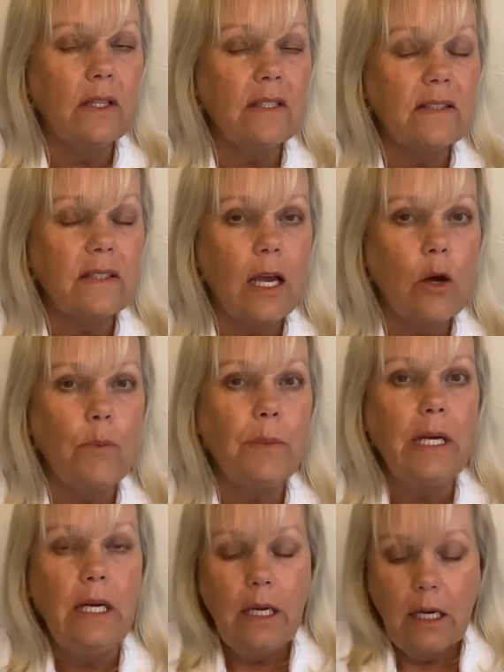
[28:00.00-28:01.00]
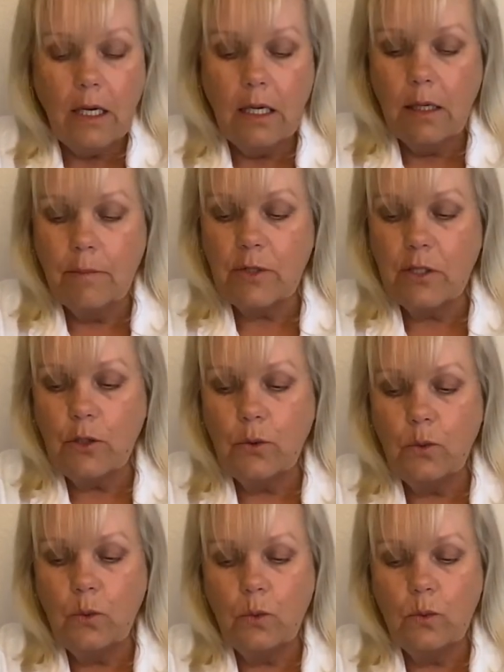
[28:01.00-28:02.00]
scalp
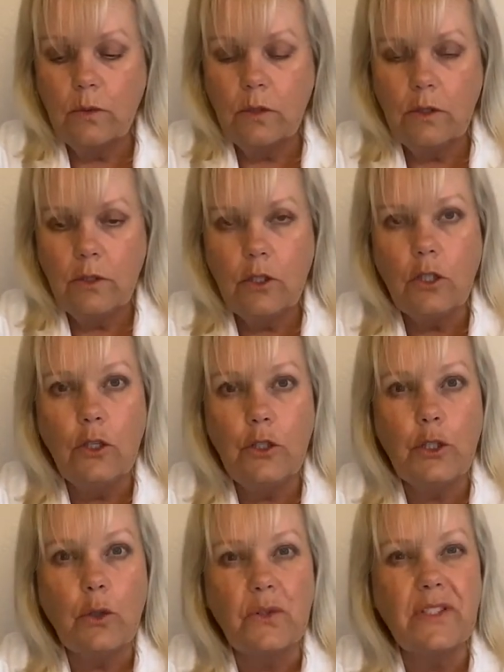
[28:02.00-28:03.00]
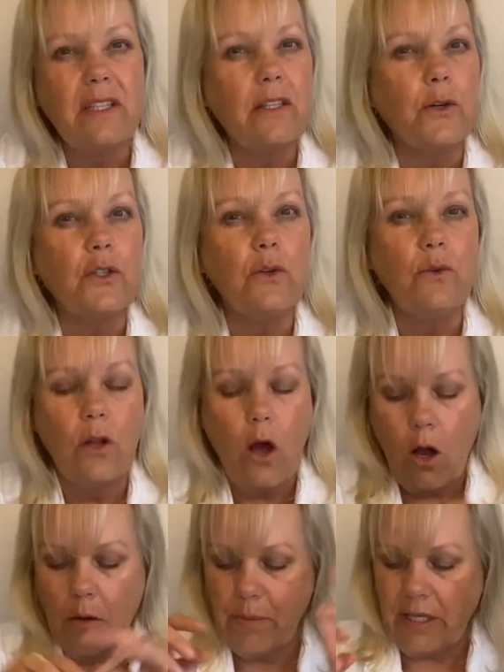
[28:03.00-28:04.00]
to sit there too
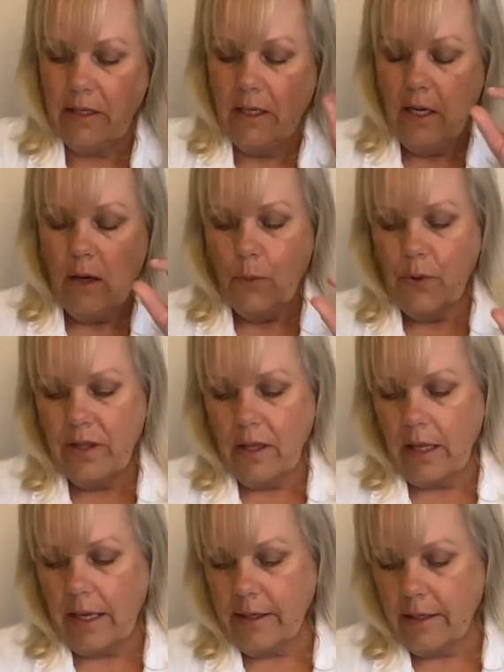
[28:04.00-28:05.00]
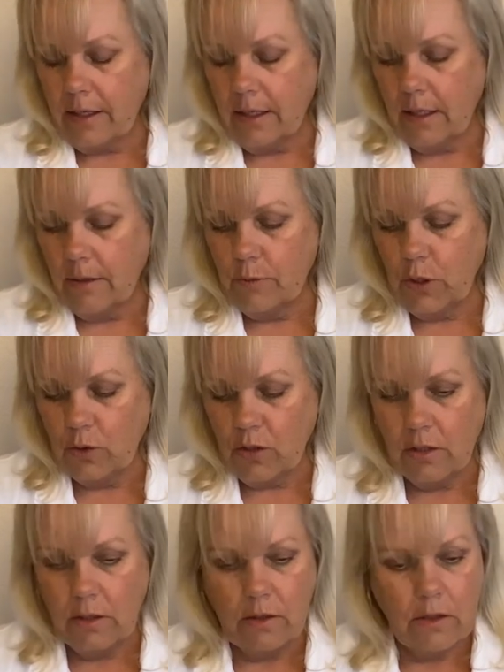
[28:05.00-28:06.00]
long. But with
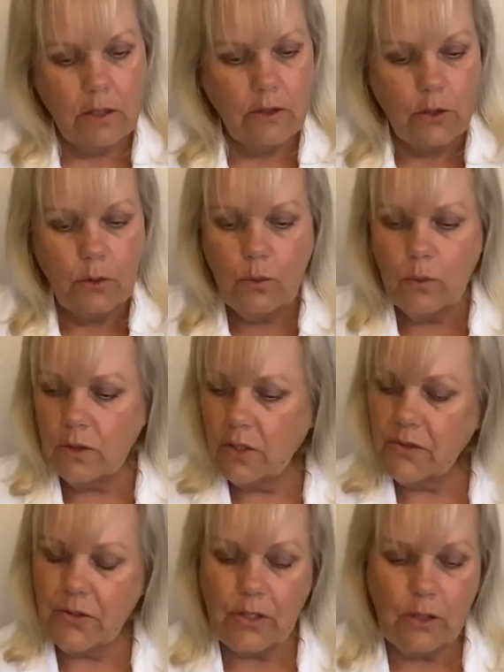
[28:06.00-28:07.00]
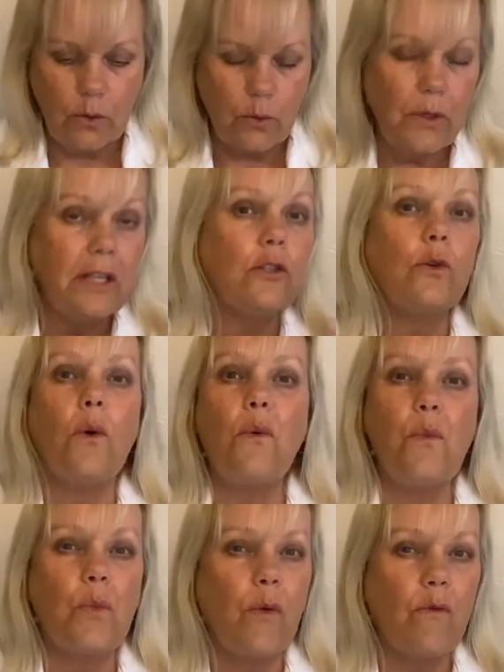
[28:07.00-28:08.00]
to do just, create your
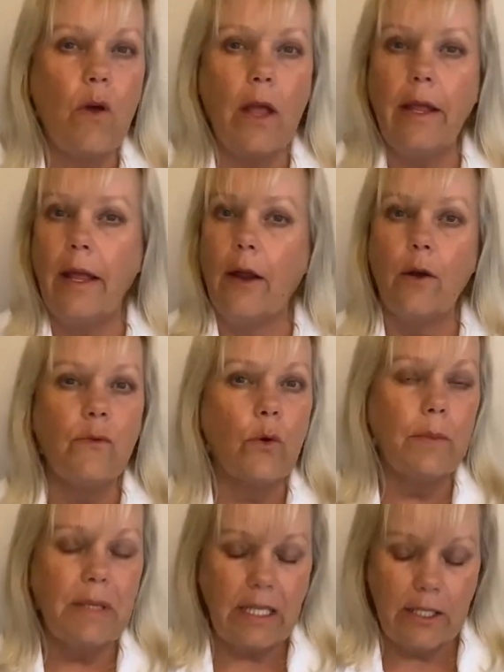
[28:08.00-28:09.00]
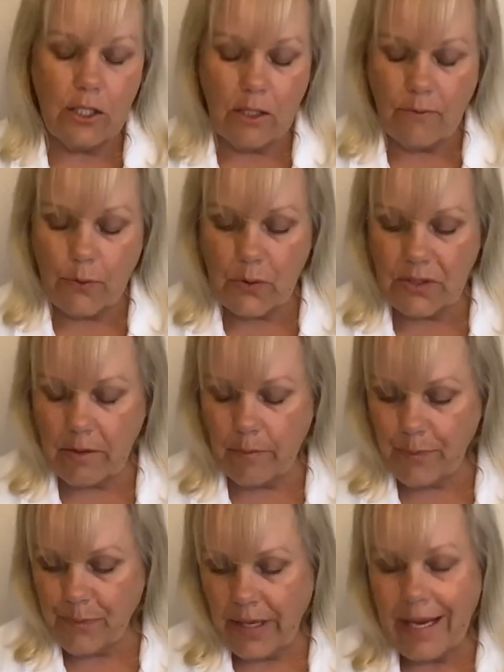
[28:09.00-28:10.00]
own hair formulation for
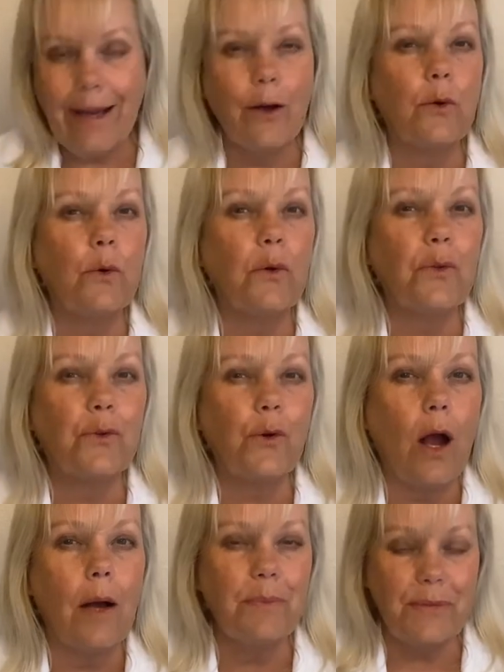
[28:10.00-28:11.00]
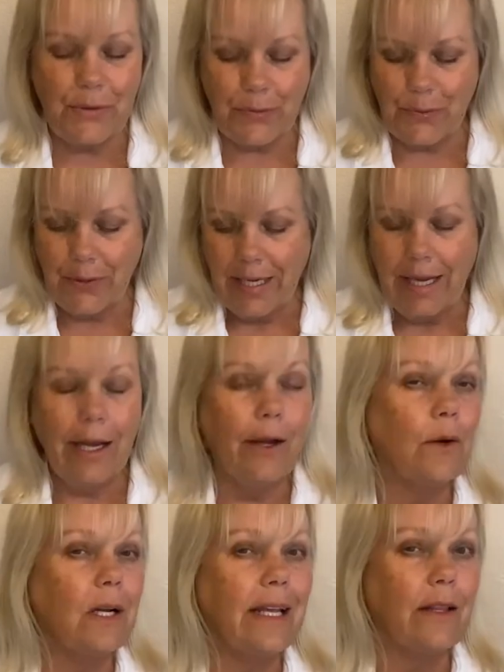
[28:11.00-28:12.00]
some hair growth drops or
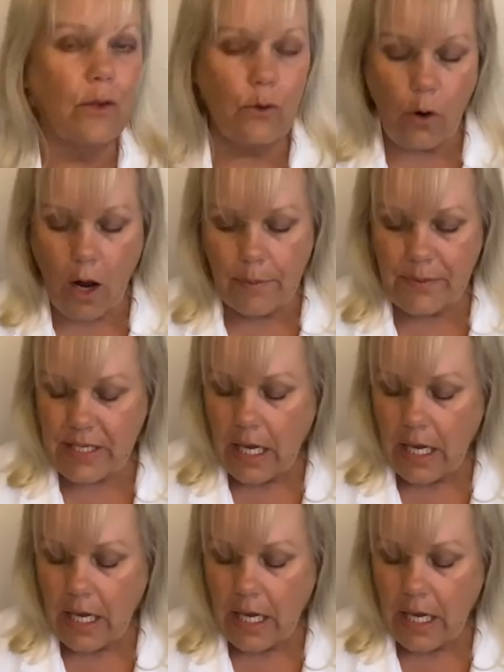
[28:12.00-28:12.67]
hair length drops,